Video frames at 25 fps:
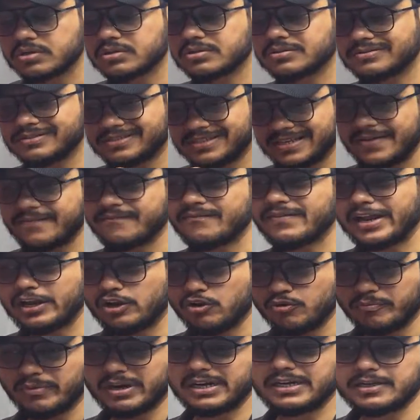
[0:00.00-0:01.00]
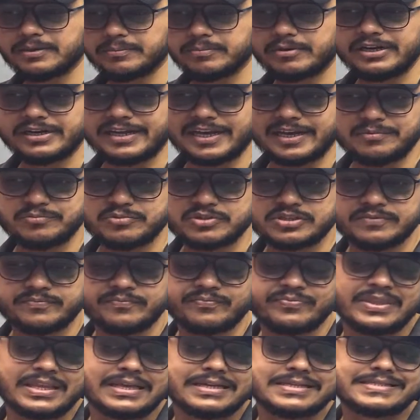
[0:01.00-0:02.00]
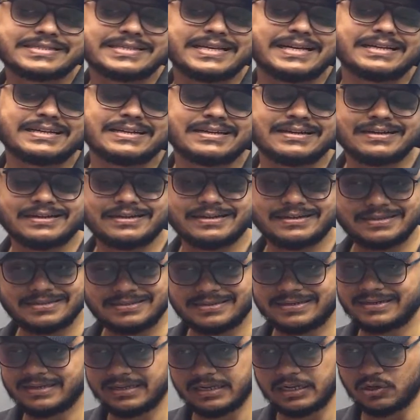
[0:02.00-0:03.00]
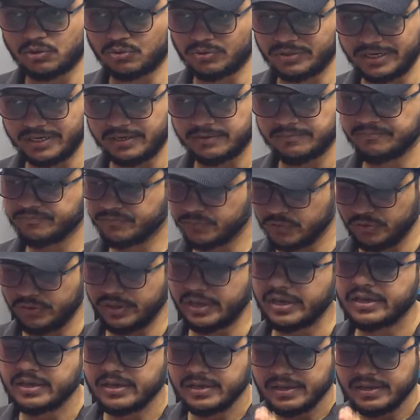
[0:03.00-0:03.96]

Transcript: the same value multiple times. Set doesn't allow that, okay.